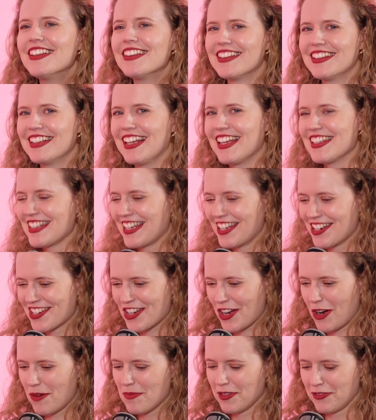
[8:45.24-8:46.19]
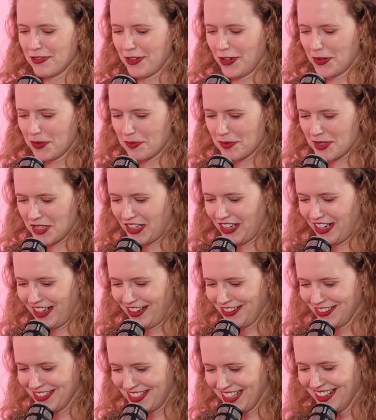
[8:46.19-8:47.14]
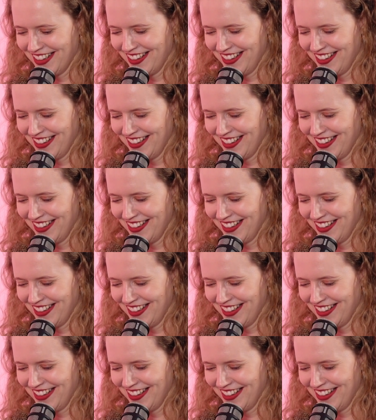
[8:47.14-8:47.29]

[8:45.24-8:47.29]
That's our germaphobe child.